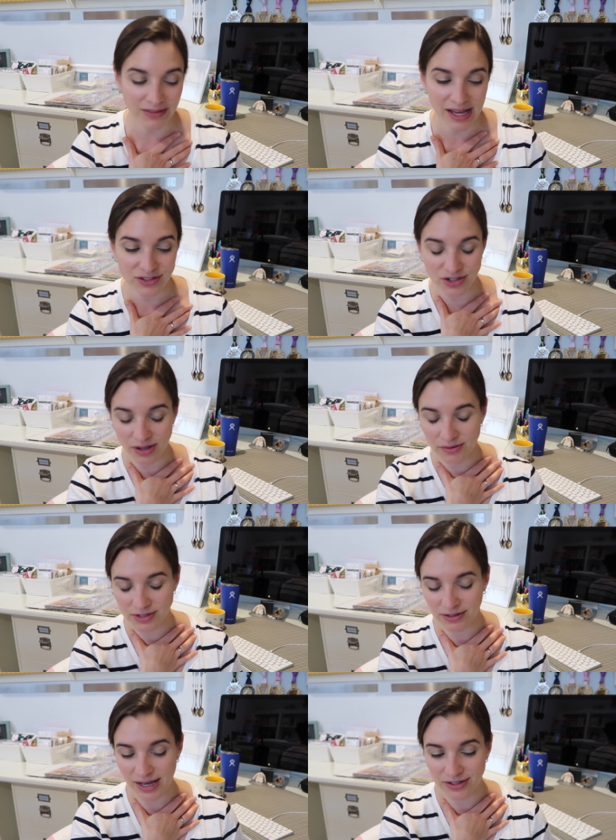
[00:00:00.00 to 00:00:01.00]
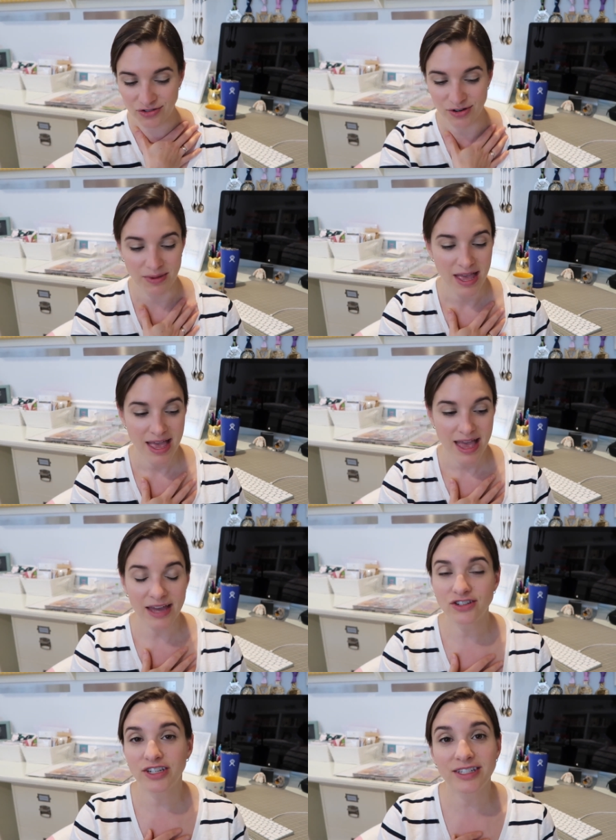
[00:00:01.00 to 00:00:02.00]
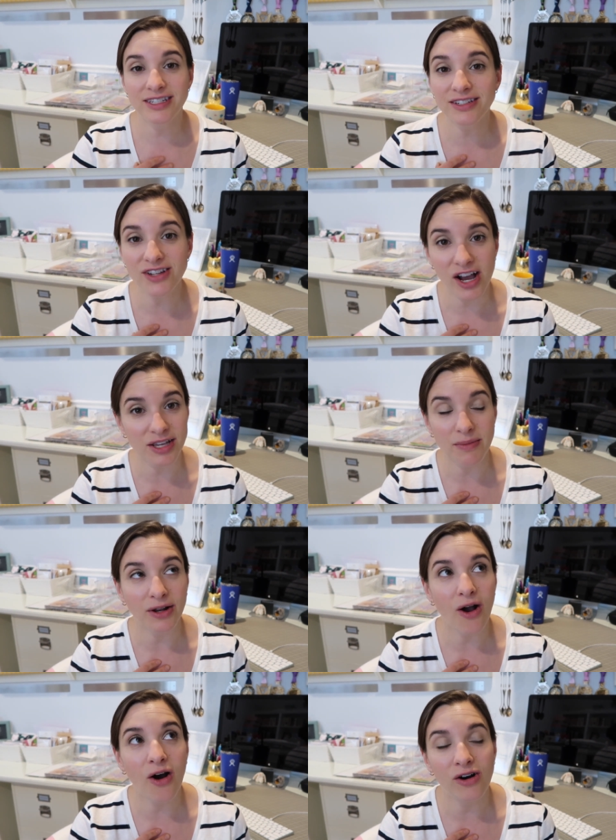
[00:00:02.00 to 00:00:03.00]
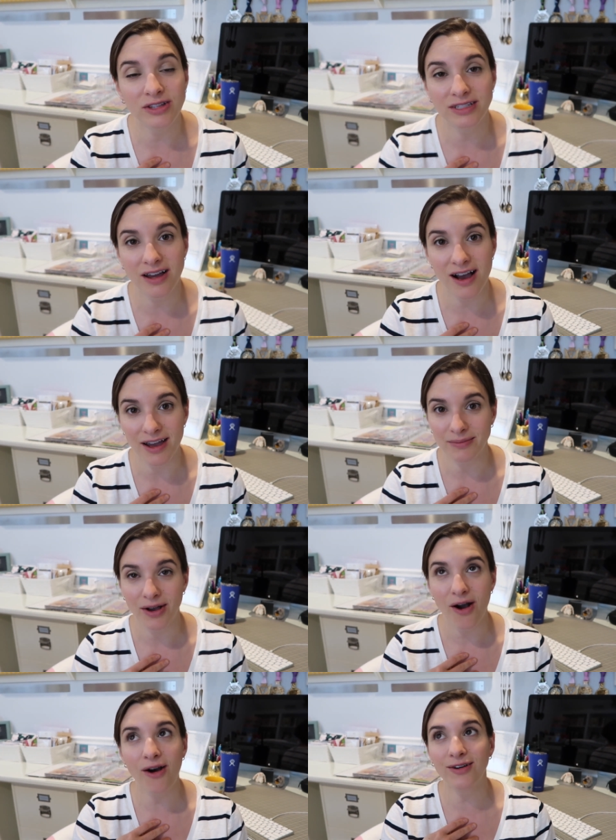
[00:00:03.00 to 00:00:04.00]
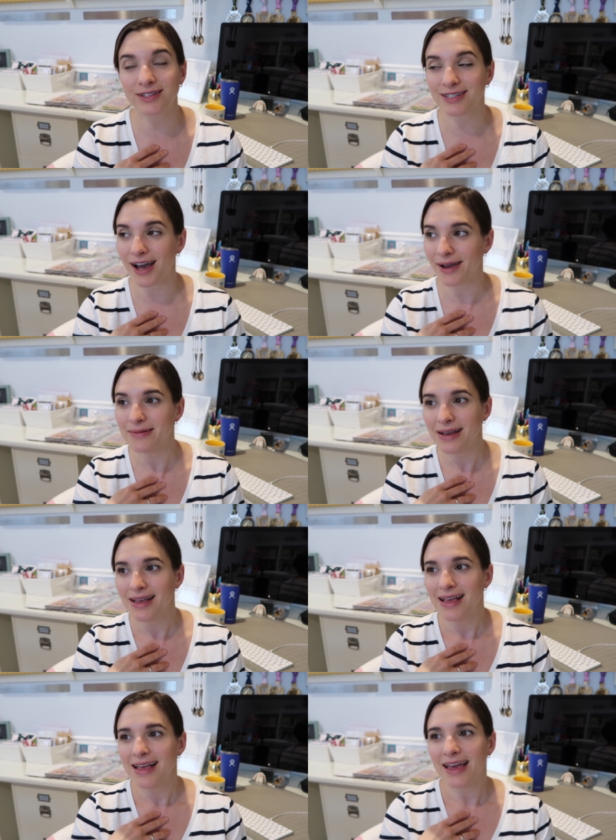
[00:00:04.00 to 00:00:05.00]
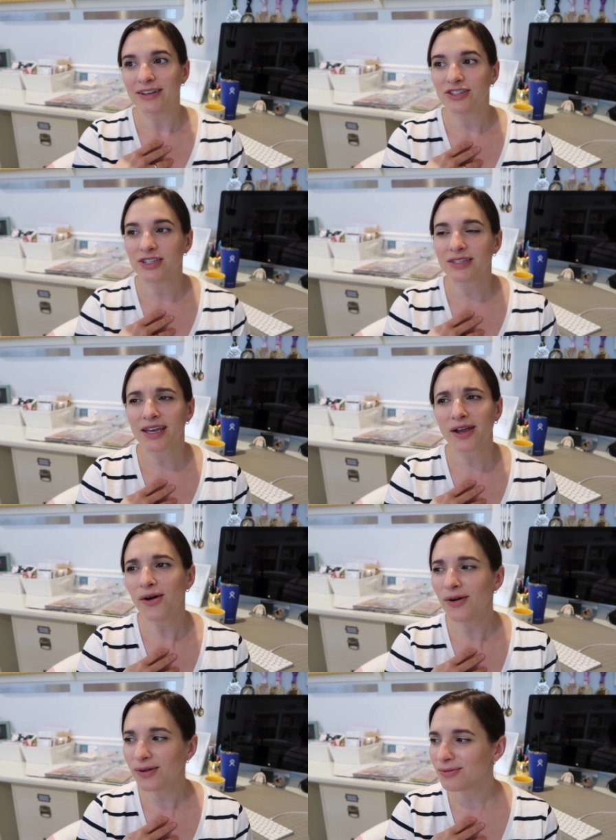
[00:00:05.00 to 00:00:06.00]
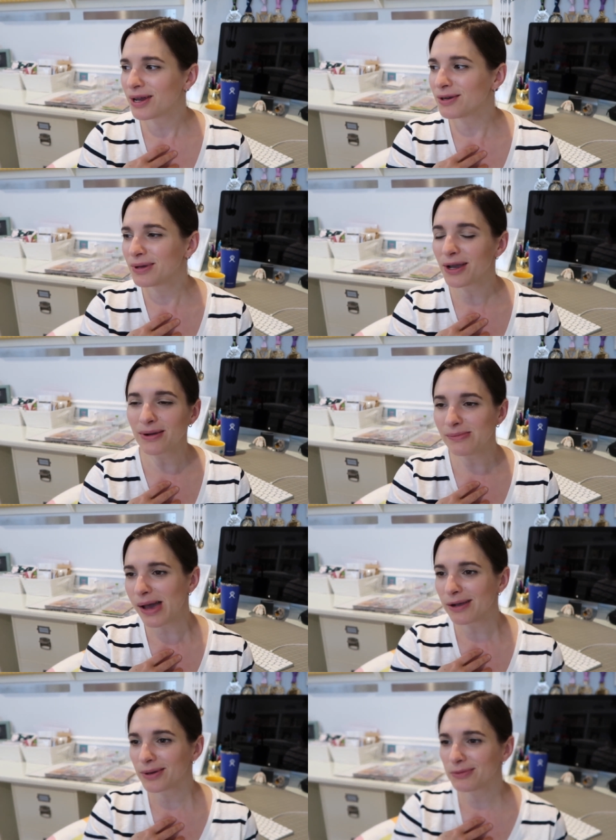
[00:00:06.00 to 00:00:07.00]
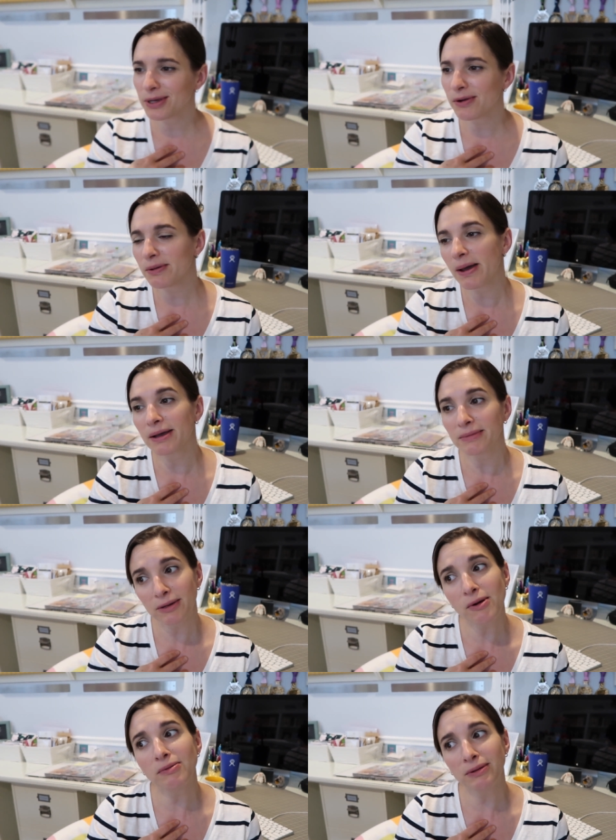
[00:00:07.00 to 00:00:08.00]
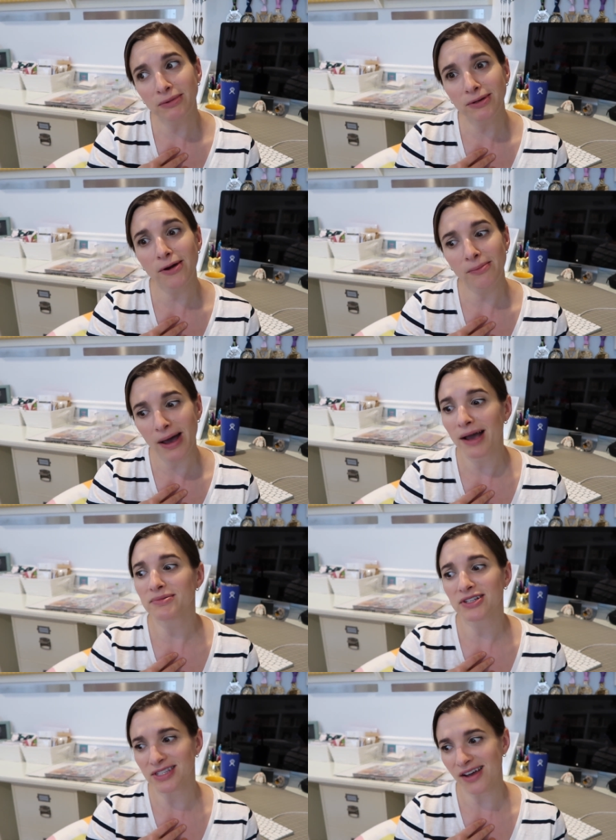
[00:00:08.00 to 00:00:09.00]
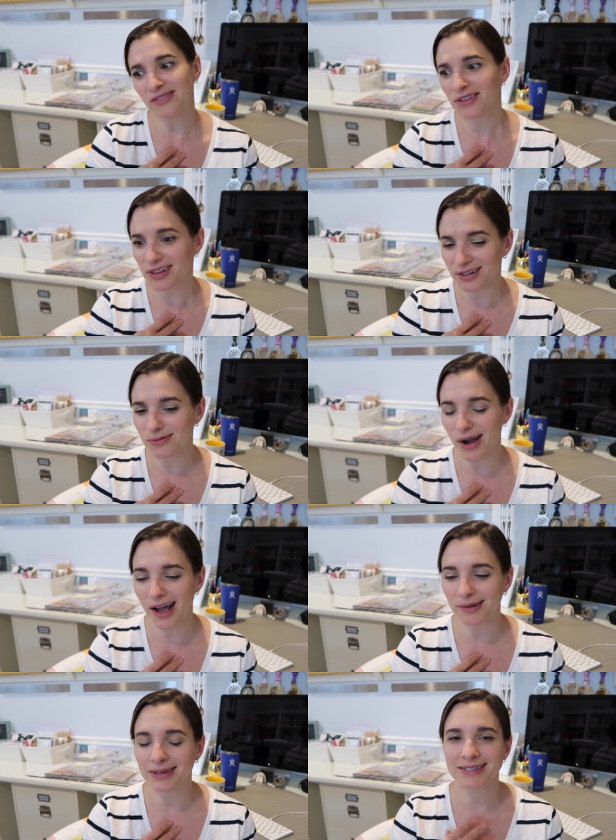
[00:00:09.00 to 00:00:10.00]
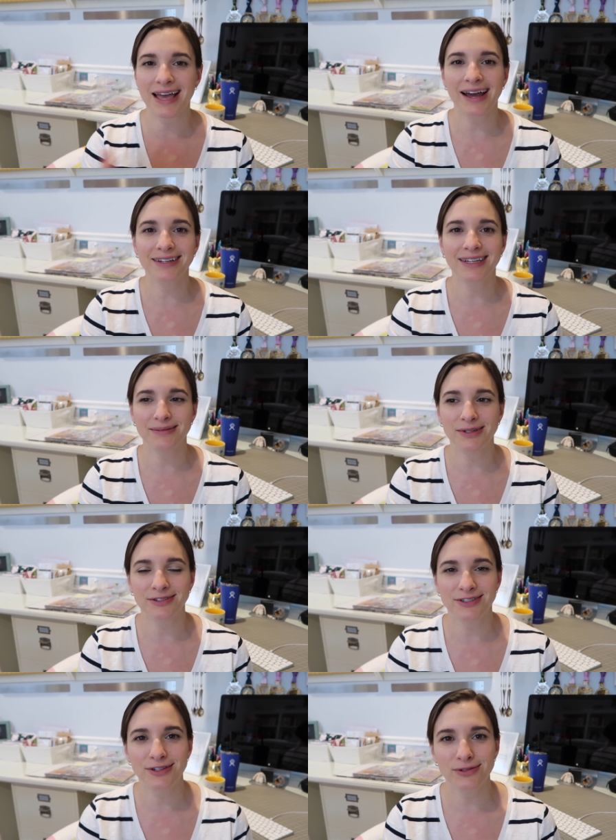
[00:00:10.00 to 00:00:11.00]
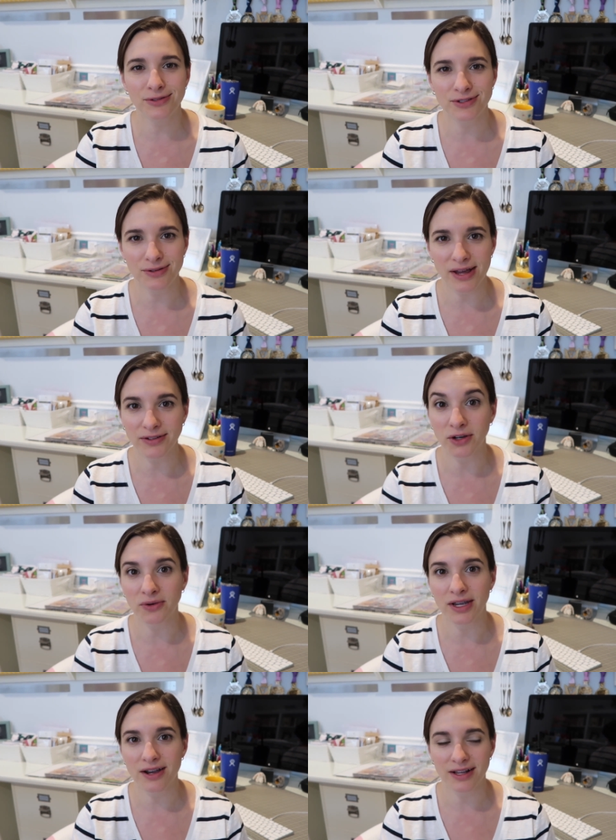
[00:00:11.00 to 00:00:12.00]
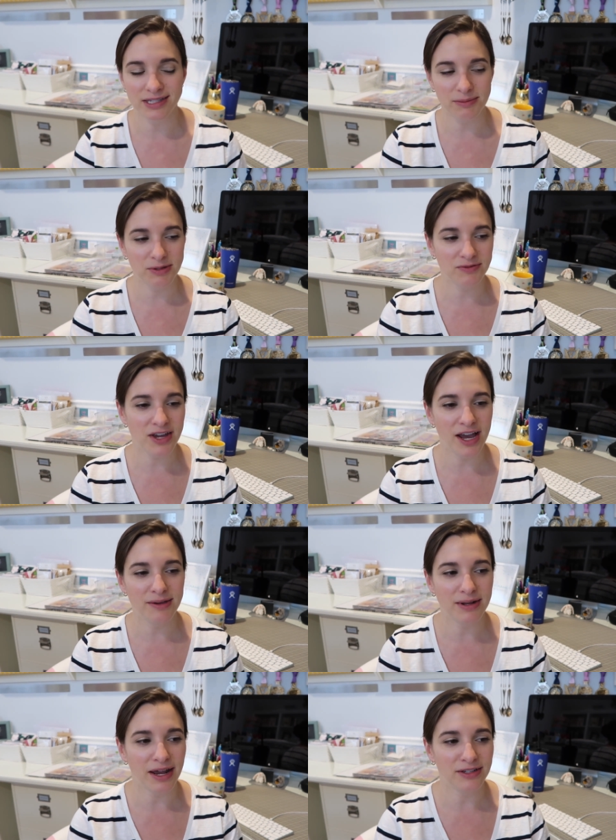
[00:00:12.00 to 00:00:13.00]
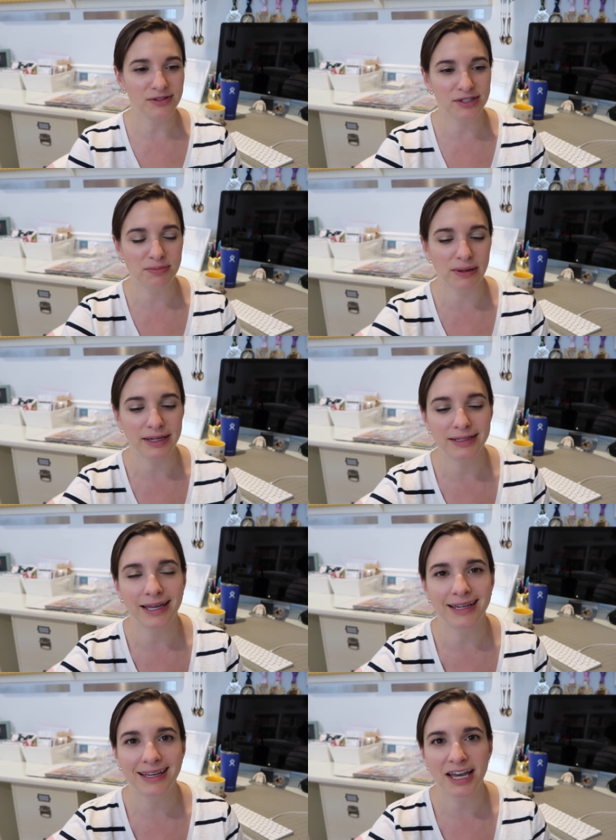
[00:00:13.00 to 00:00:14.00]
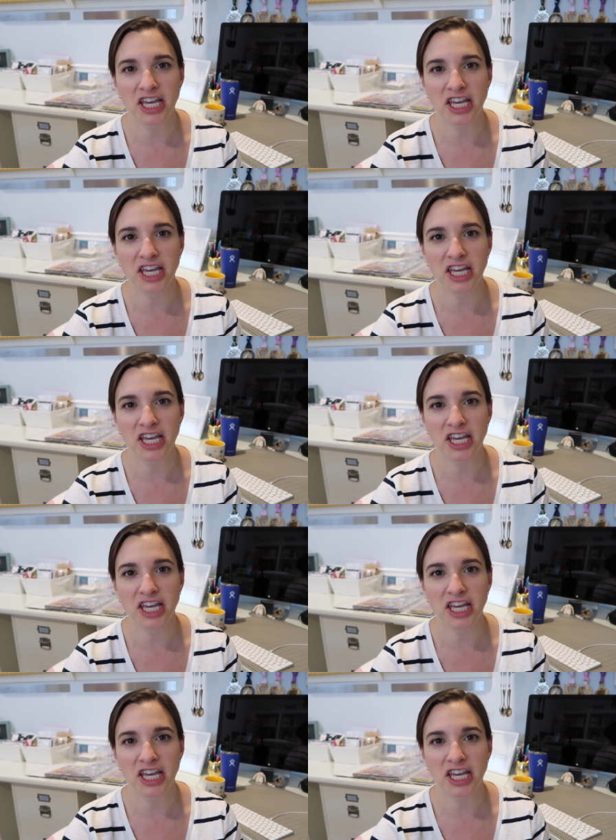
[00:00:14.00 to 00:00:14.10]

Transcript: Last year, that was our last trip, and she's still talking about it all the time, all the time. And she's like, oh, when are we going back? When are we going back? I'm like, well, we will go back, but it's not for a little while, because how do you, you know, two-year-olds don't have a great concept of time, and how do you explain like